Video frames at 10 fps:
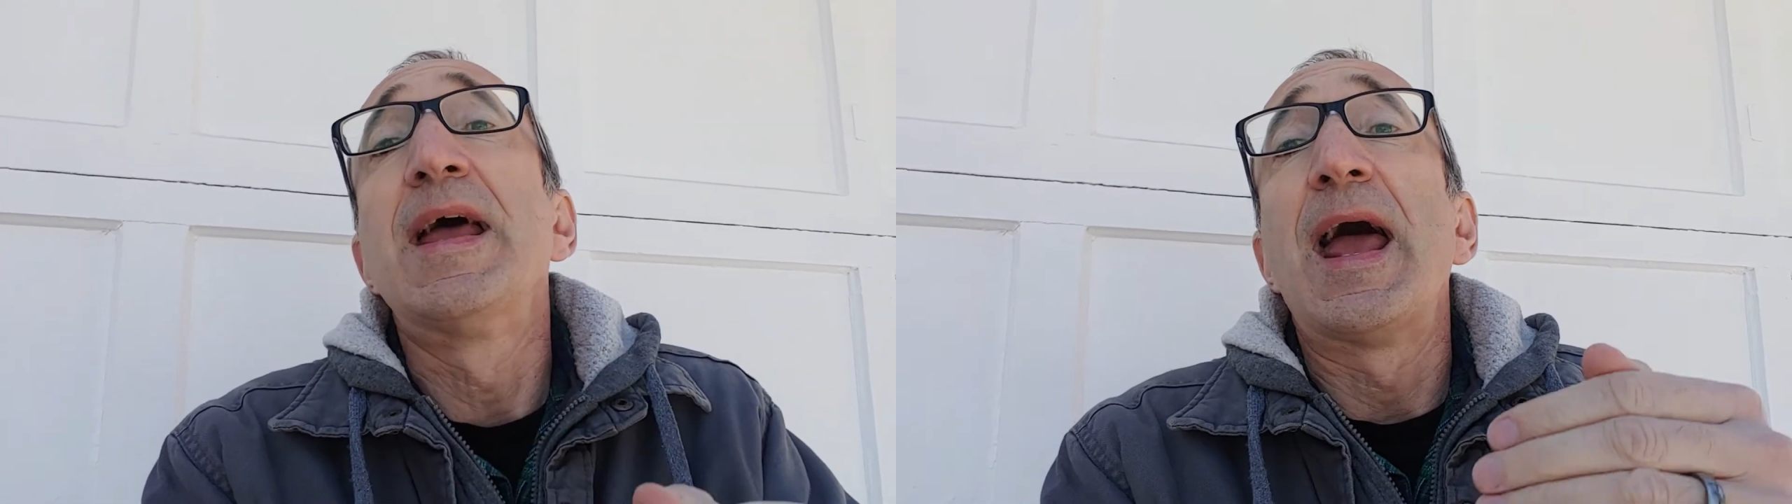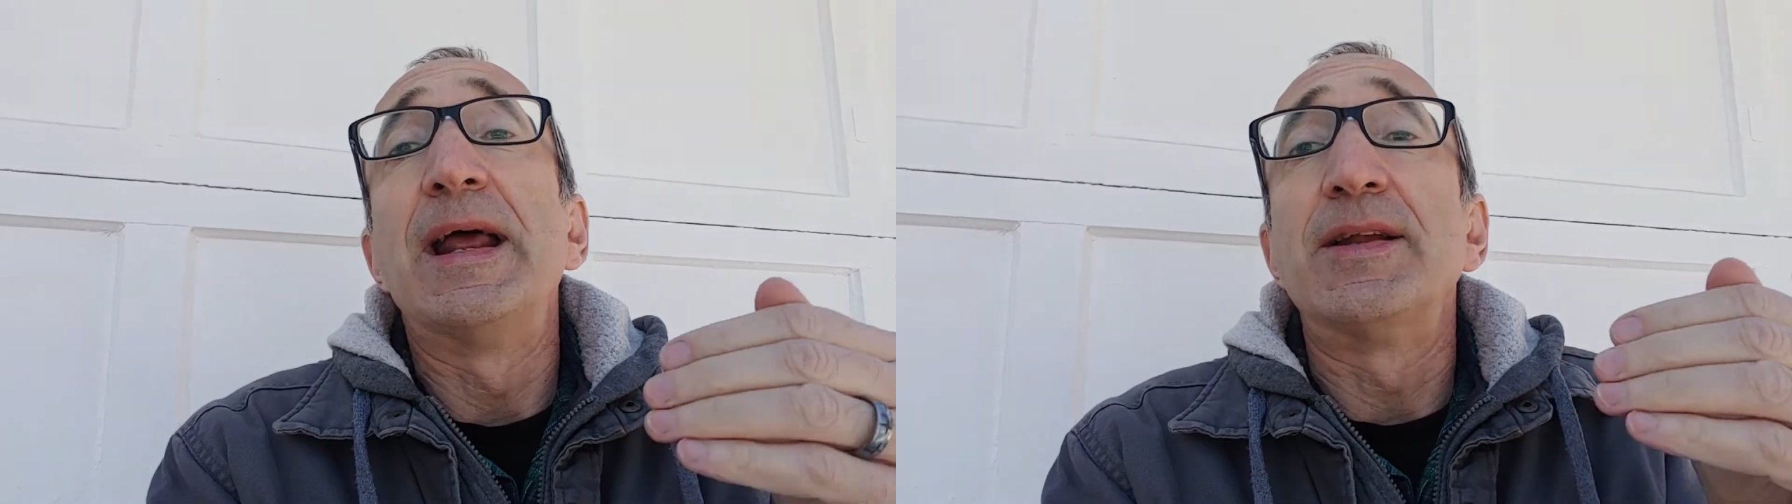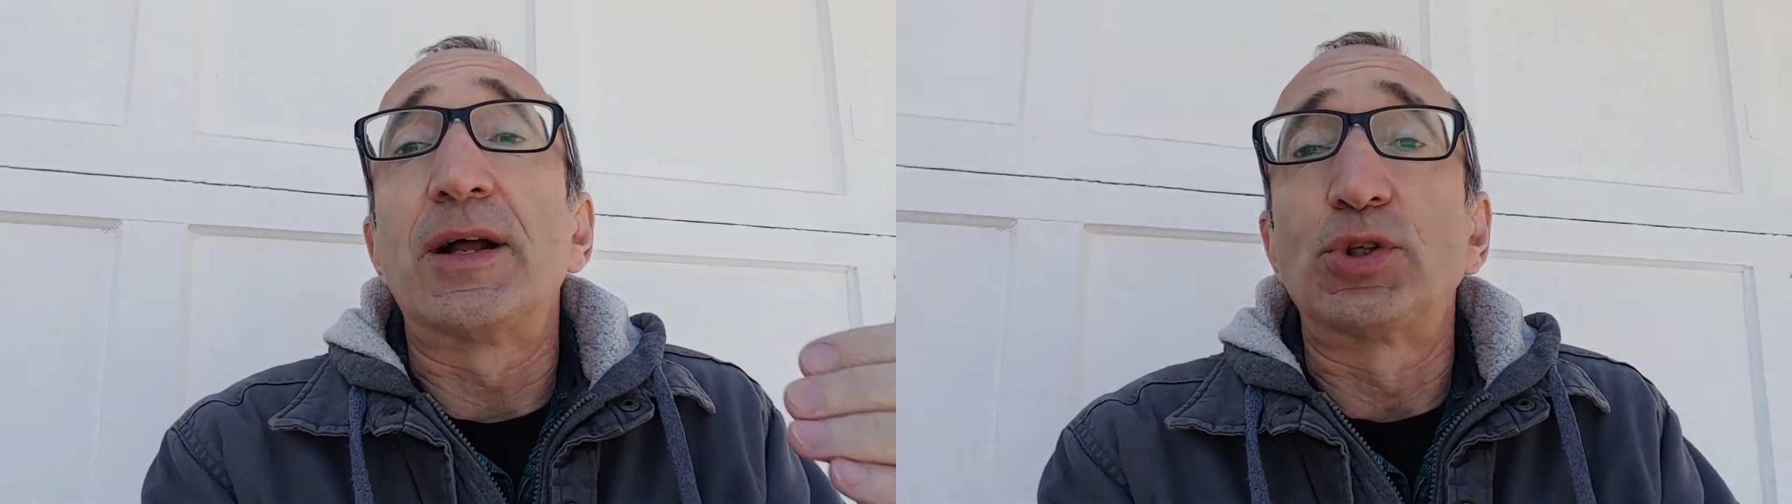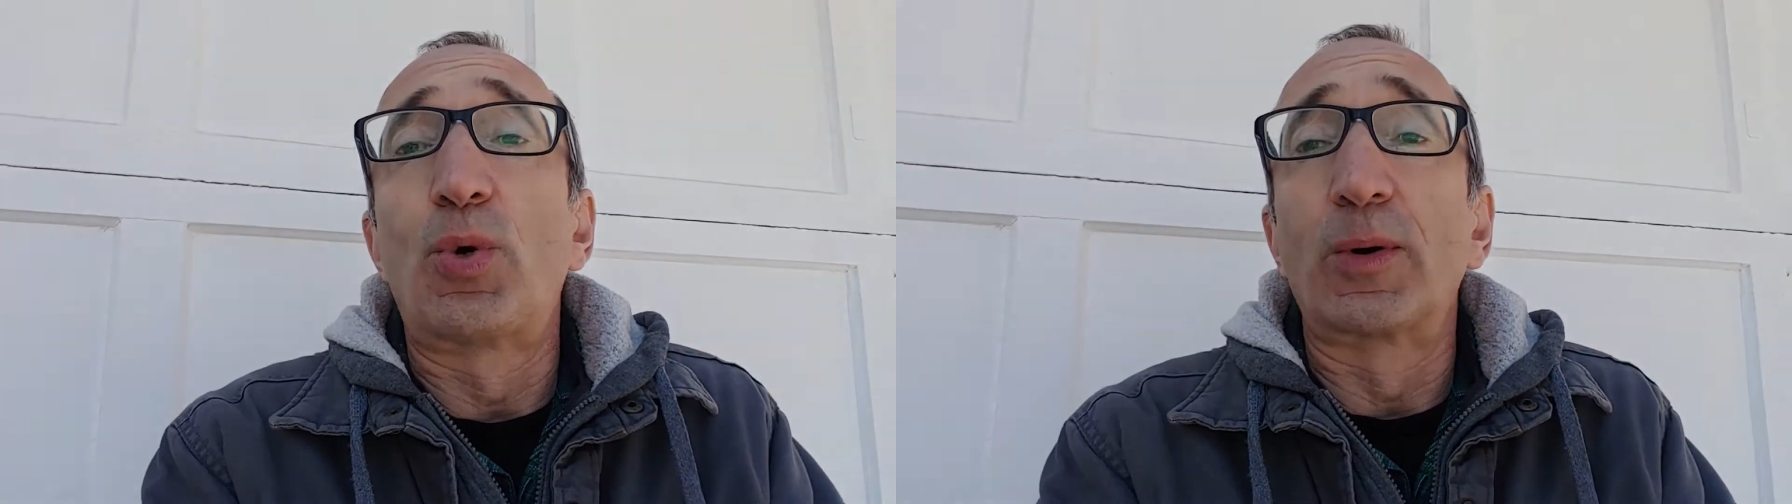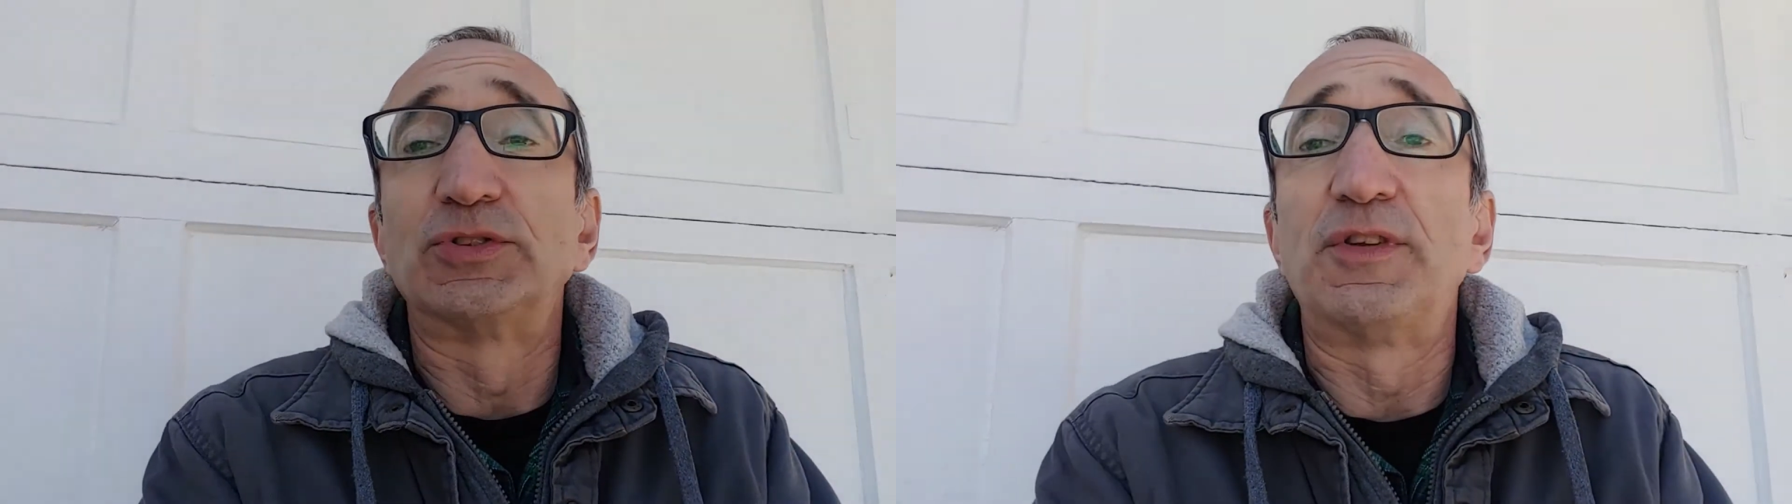and not
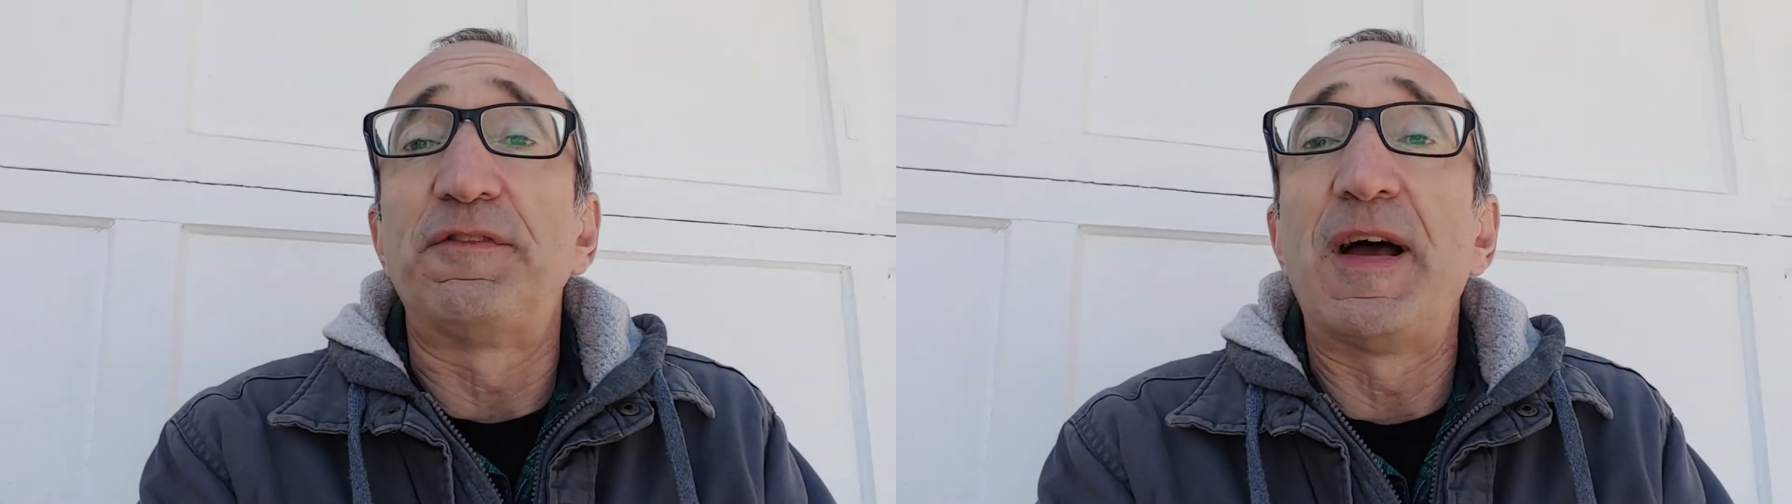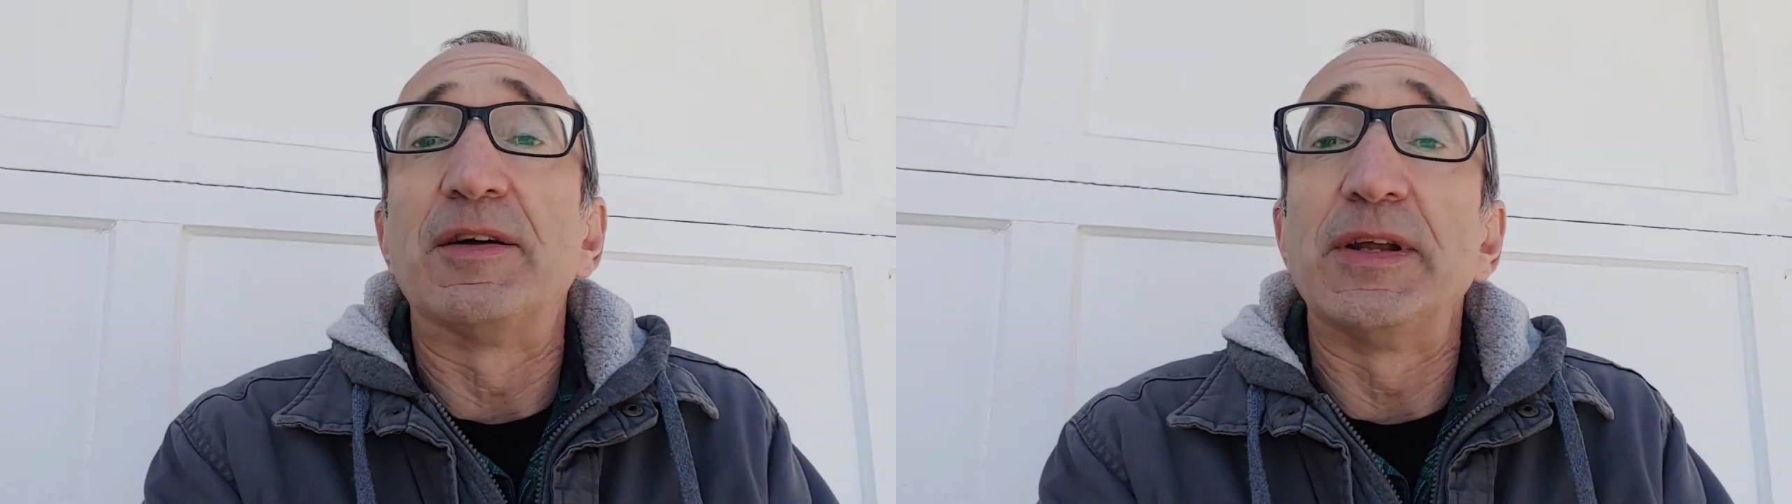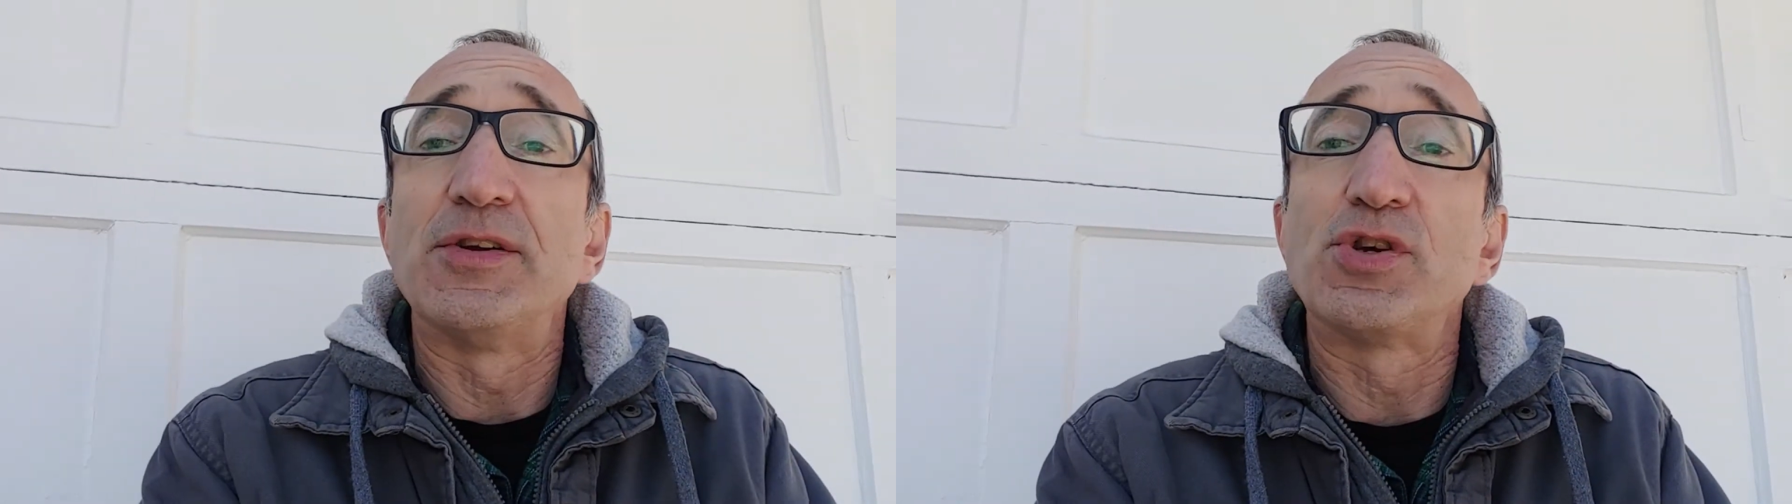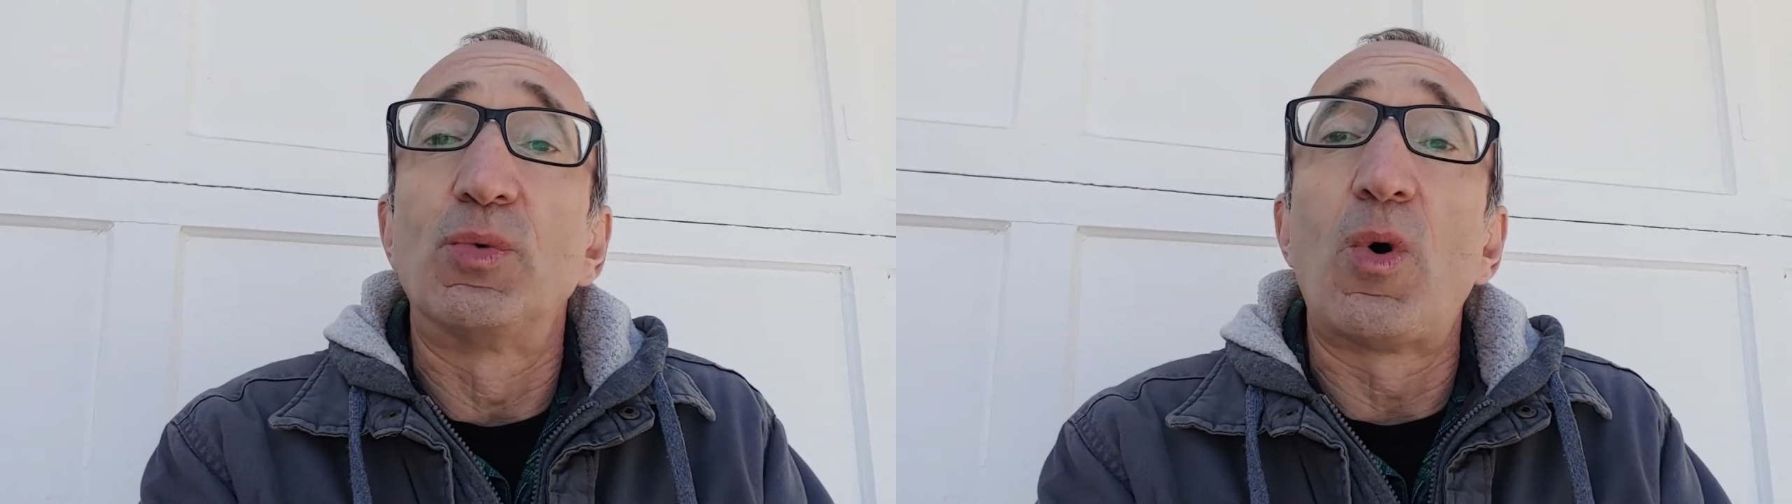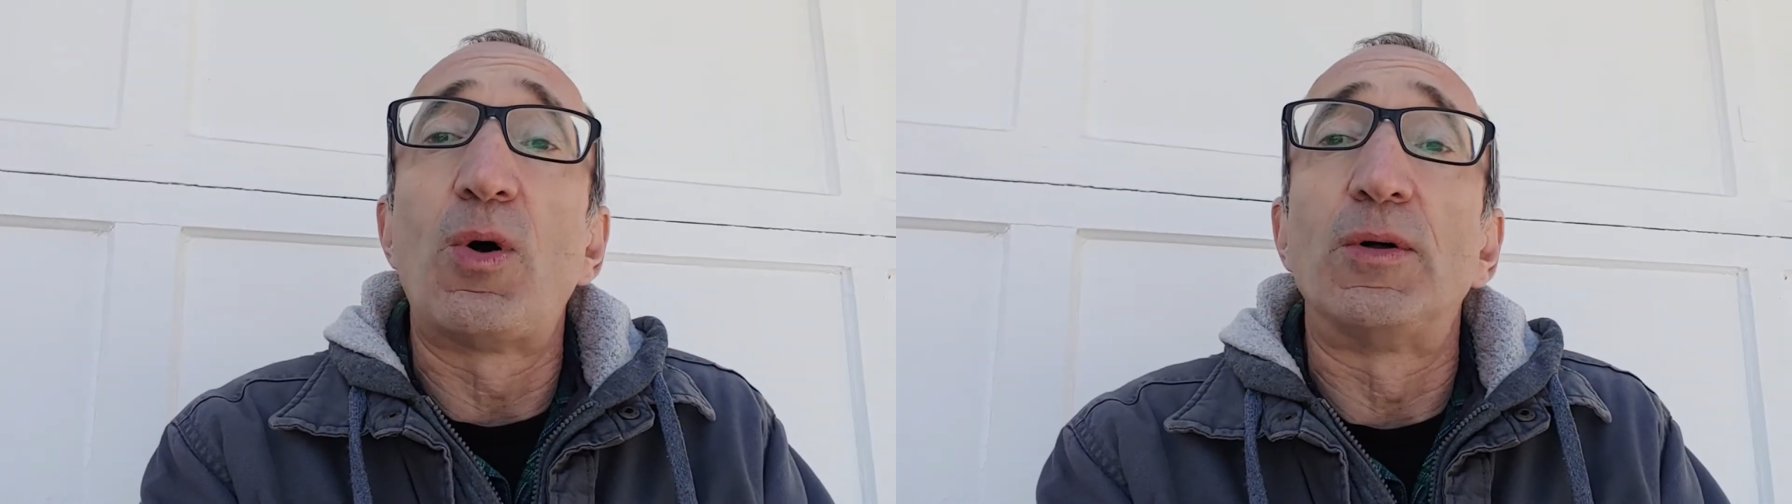towards the foundation
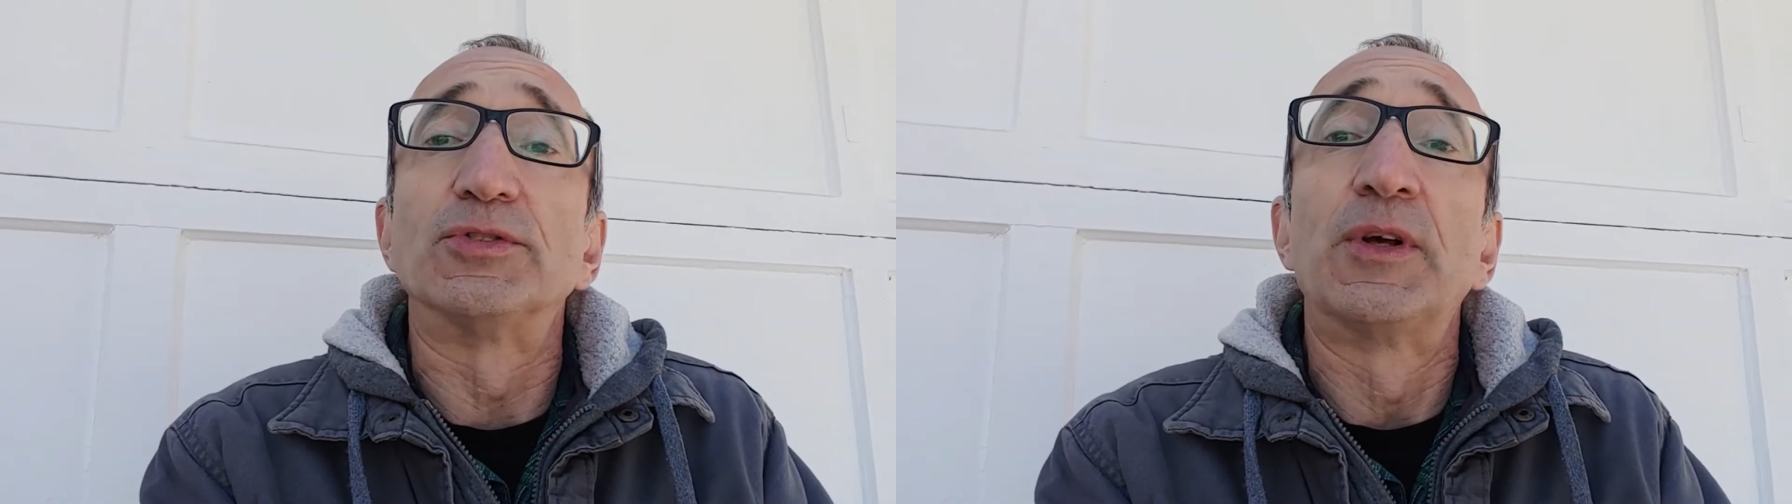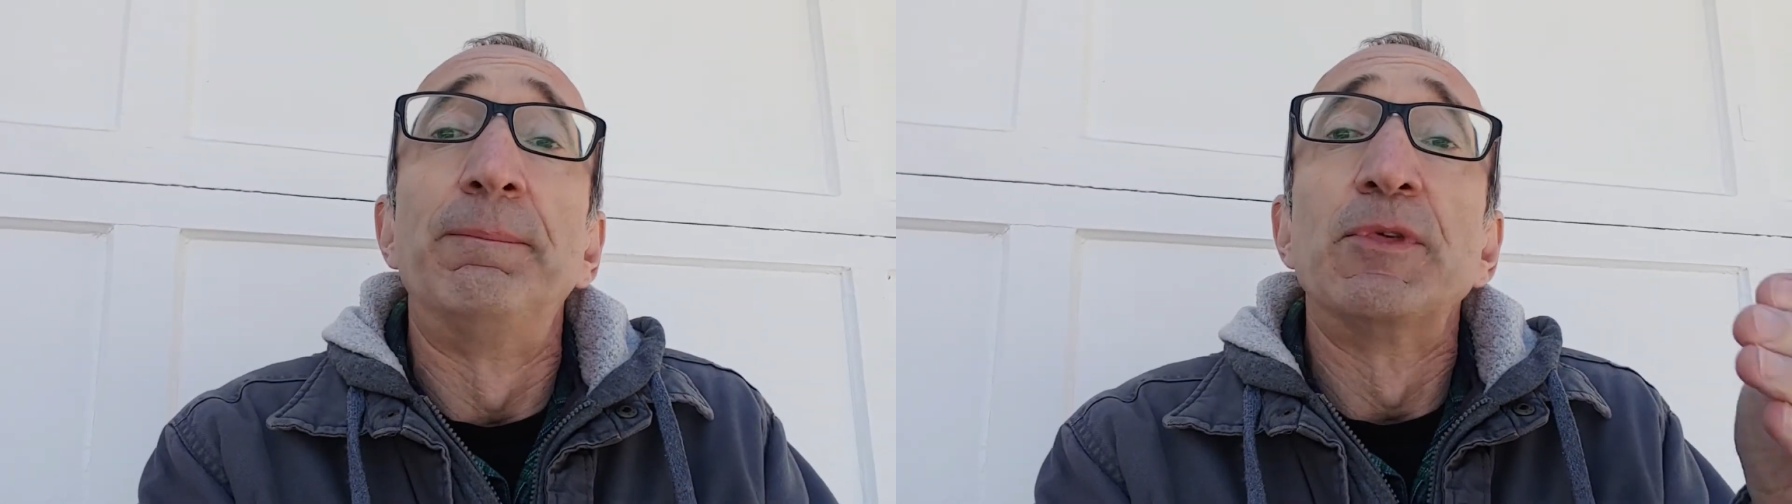walls.